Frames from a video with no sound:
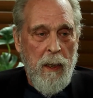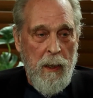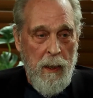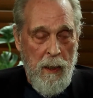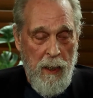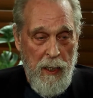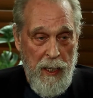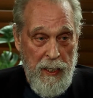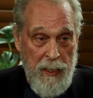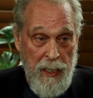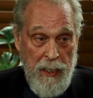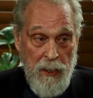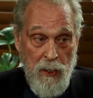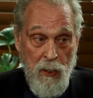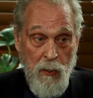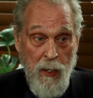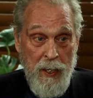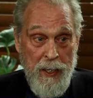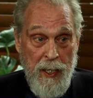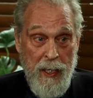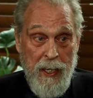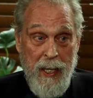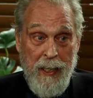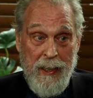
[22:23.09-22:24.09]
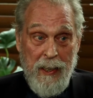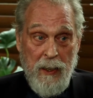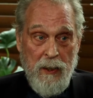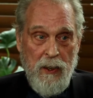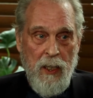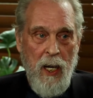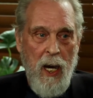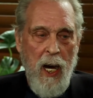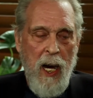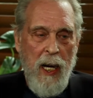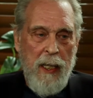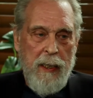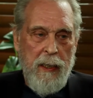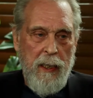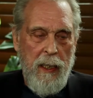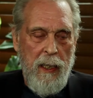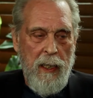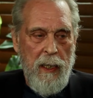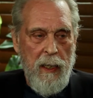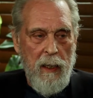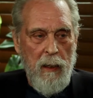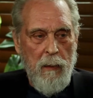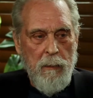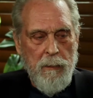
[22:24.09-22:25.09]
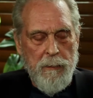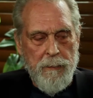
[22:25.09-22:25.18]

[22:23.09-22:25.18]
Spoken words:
And I knew then I could talk to him.